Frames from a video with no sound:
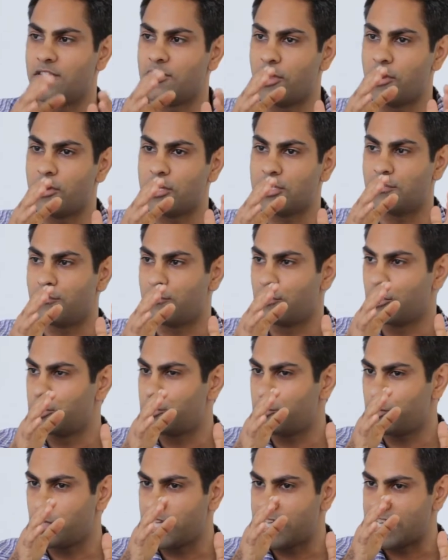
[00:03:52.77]
there is
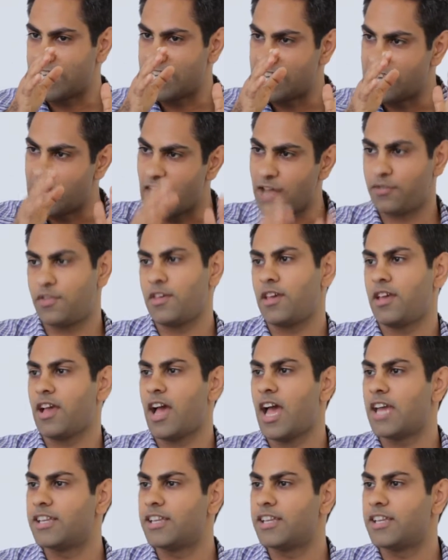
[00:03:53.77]
virtually nothing